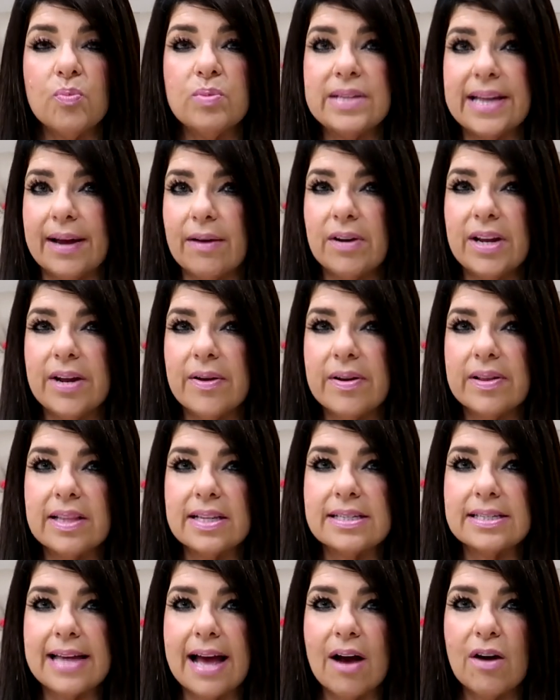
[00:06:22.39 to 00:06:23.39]
down here in
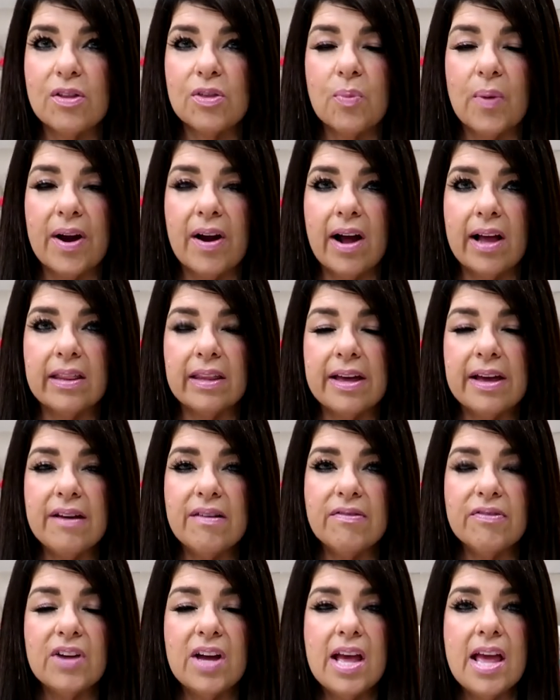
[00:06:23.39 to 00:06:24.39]
the South where I
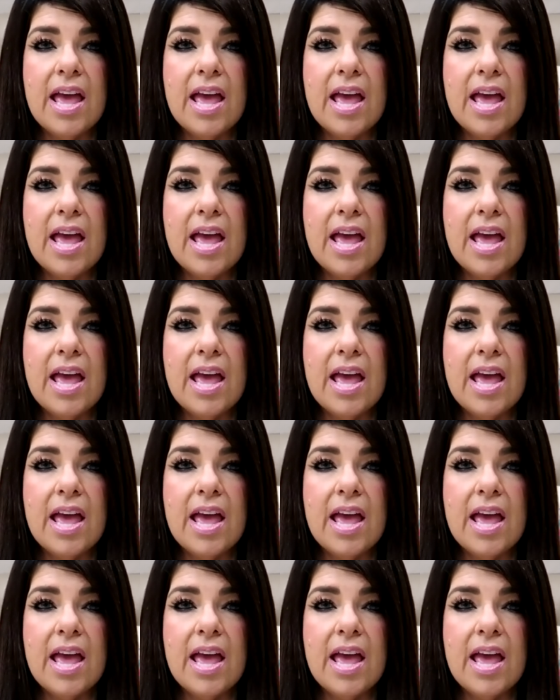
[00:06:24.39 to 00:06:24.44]
live,